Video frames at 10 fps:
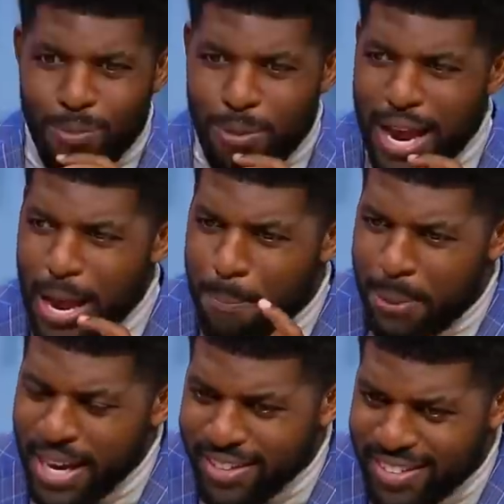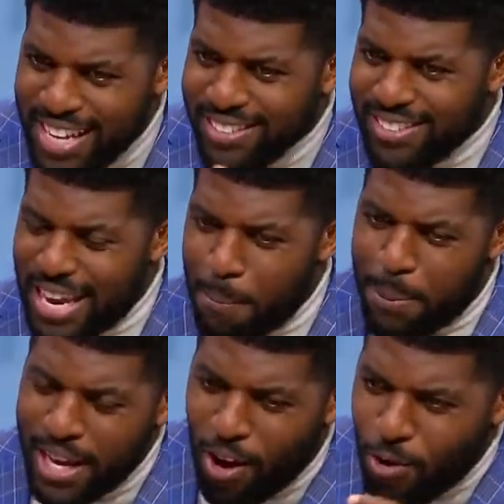Were they a pick six and then a
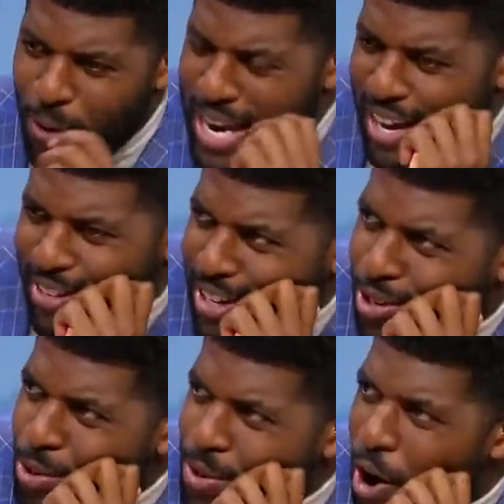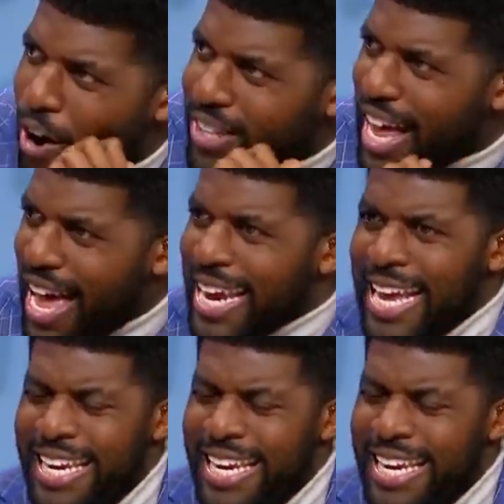pick all the way down to the two yard line?